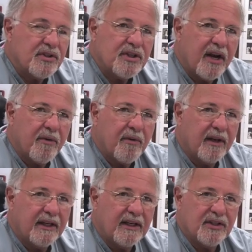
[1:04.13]
are
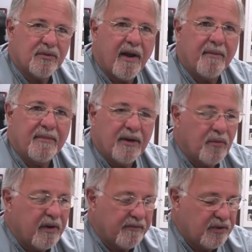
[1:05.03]
generally described
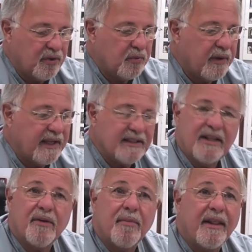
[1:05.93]
in one of two ways,
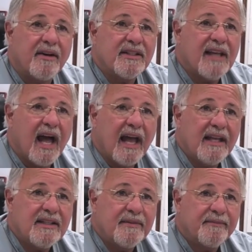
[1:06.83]
either by their
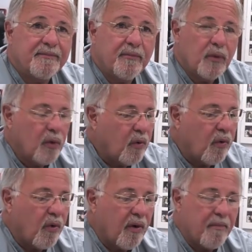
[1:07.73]
size
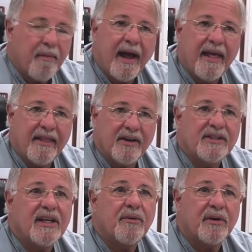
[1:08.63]
or by their
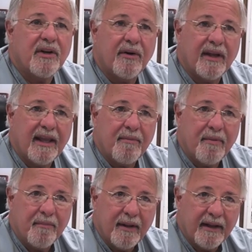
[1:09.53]
secretory
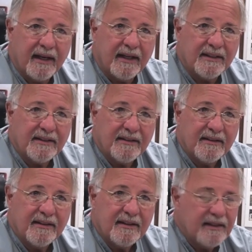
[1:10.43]
capabilities.
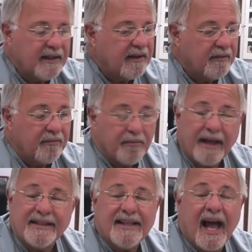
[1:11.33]

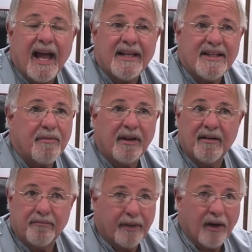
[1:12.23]
By size, I
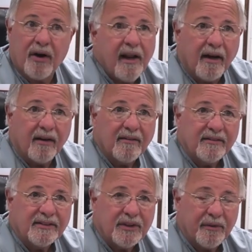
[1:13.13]
mean big or little.
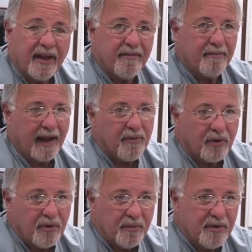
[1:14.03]
So we have
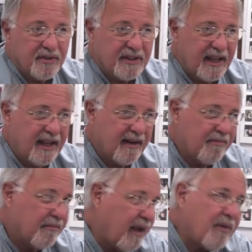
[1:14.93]
macrotumors and
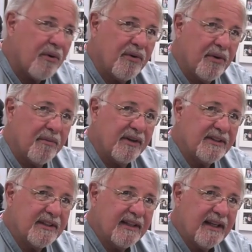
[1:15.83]
microtumors.